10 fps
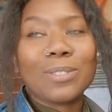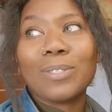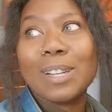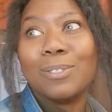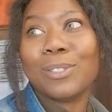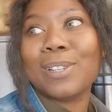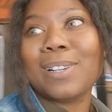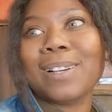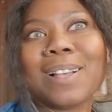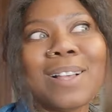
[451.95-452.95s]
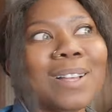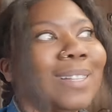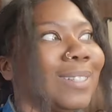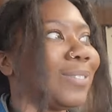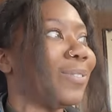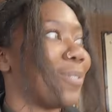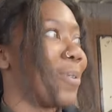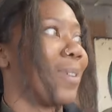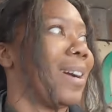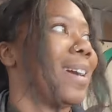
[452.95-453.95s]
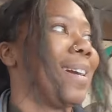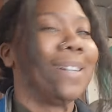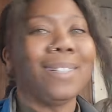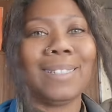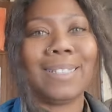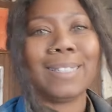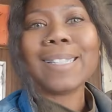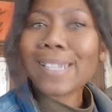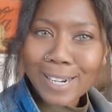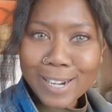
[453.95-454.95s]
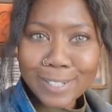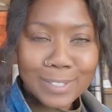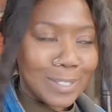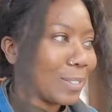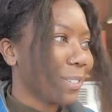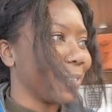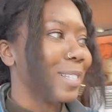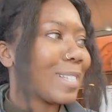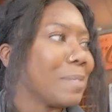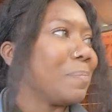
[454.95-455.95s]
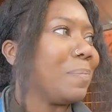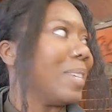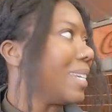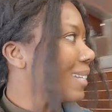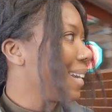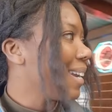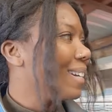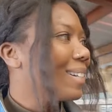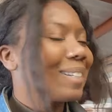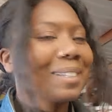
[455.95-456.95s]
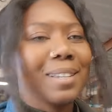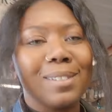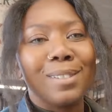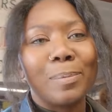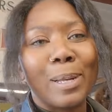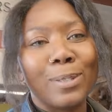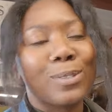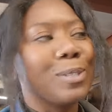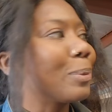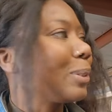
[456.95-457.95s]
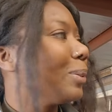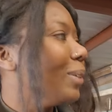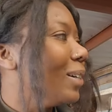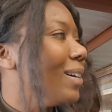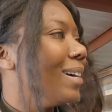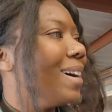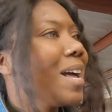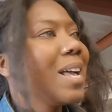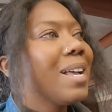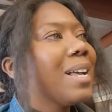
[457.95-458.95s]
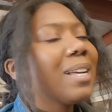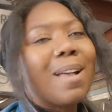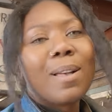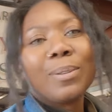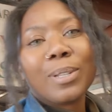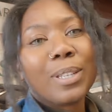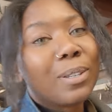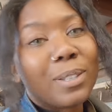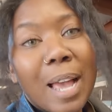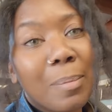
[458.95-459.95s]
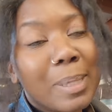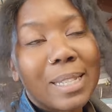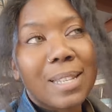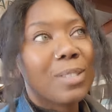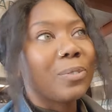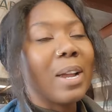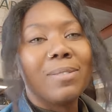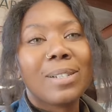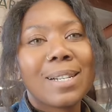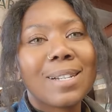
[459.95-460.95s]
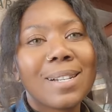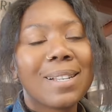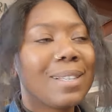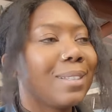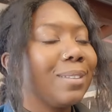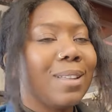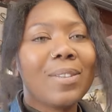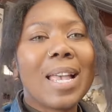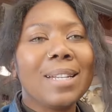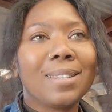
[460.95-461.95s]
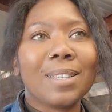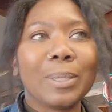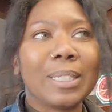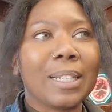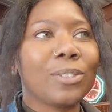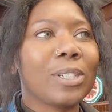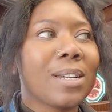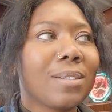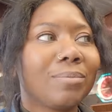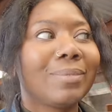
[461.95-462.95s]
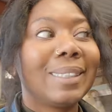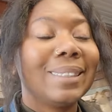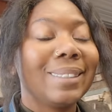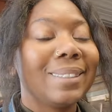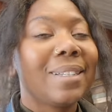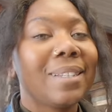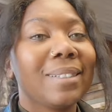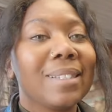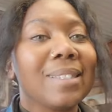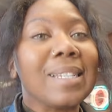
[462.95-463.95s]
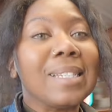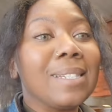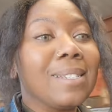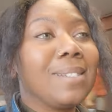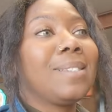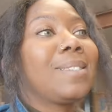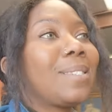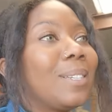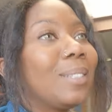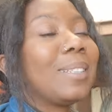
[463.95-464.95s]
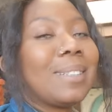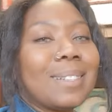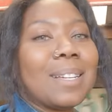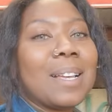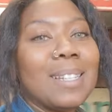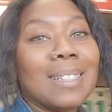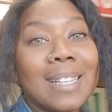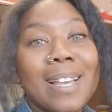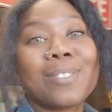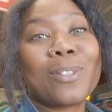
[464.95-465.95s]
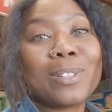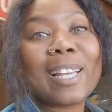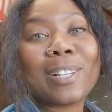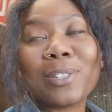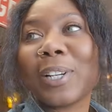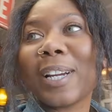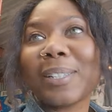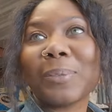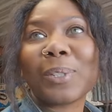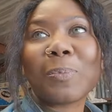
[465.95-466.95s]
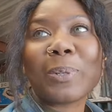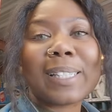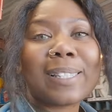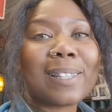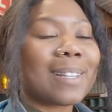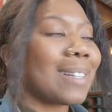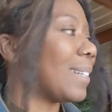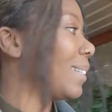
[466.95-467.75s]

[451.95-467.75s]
Revival for years. This is our first time meeting, and this spot's super cool. I've been saying this forever. Love anything with texture. I think he's he has all the texture, which is pretty sick.